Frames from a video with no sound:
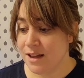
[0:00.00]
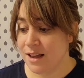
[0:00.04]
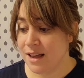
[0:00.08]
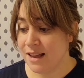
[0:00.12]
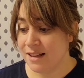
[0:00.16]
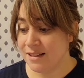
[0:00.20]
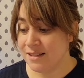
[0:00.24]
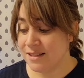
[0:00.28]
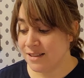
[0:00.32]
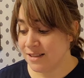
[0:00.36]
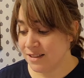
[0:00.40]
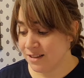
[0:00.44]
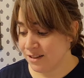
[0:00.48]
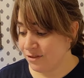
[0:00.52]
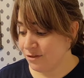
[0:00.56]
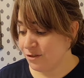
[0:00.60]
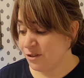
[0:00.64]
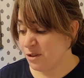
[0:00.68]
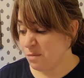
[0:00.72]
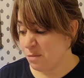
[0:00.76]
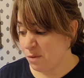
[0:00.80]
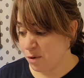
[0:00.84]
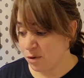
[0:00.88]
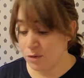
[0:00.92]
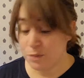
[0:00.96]
And still, for
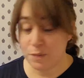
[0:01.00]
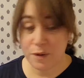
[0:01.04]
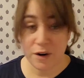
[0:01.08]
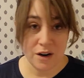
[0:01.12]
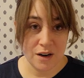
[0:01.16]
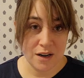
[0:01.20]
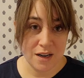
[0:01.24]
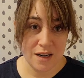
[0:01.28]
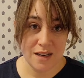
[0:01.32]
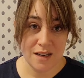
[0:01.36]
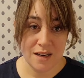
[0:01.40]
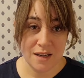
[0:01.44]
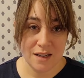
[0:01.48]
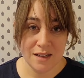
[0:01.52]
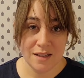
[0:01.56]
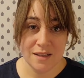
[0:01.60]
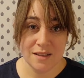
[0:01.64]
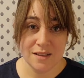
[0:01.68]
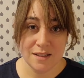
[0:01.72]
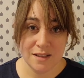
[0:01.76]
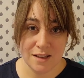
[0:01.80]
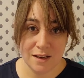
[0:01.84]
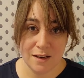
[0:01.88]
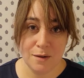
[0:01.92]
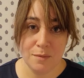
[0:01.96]
the most part, it
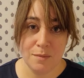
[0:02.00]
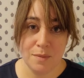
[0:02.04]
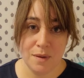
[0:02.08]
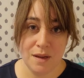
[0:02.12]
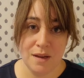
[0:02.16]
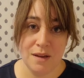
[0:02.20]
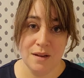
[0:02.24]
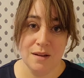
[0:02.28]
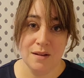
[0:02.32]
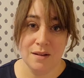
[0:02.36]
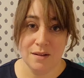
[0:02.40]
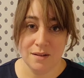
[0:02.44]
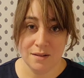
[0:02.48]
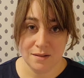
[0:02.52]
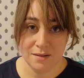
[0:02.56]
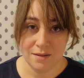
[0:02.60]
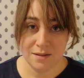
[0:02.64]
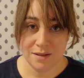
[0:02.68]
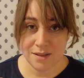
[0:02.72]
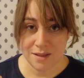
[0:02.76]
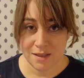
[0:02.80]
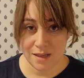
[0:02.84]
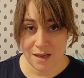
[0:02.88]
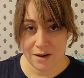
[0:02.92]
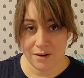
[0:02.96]
is going to be a
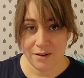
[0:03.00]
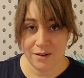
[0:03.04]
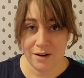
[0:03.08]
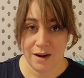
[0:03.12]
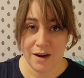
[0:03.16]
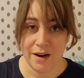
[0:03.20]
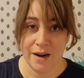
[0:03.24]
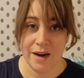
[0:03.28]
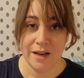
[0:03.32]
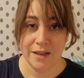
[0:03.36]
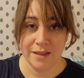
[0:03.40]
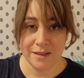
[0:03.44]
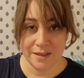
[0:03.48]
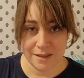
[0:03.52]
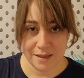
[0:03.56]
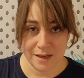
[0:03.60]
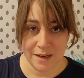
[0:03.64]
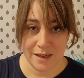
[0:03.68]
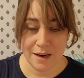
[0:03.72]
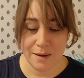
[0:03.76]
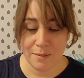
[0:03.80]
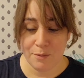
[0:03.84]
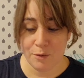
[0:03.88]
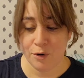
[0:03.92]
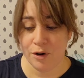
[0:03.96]
Saturday night,
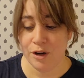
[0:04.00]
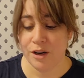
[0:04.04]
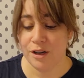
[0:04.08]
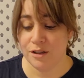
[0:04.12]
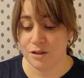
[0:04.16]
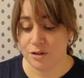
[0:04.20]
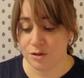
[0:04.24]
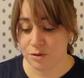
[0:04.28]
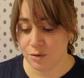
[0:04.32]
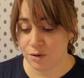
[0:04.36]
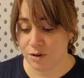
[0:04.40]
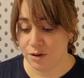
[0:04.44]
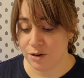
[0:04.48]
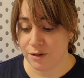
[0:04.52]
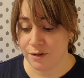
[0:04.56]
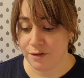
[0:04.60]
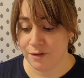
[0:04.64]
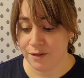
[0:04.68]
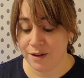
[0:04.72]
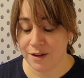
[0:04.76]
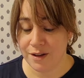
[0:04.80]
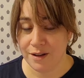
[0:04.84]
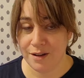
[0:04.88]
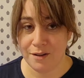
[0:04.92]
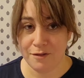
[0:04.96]
Sunday morning sort
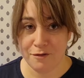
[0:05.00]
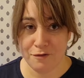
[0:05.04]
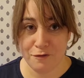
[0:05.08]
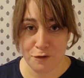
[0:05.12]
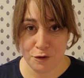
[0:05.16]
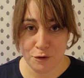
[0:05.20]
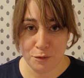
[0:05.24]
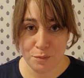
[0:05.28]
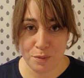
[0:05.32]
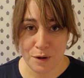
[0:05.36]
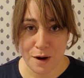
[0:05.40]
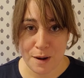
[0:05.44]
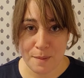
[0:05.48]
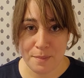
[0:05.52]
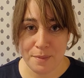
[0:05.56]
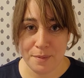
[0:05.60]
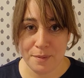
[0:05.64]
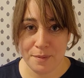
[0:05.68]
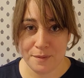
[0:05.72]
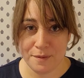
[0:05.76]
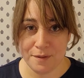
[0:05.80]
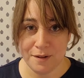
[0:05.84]
of food prep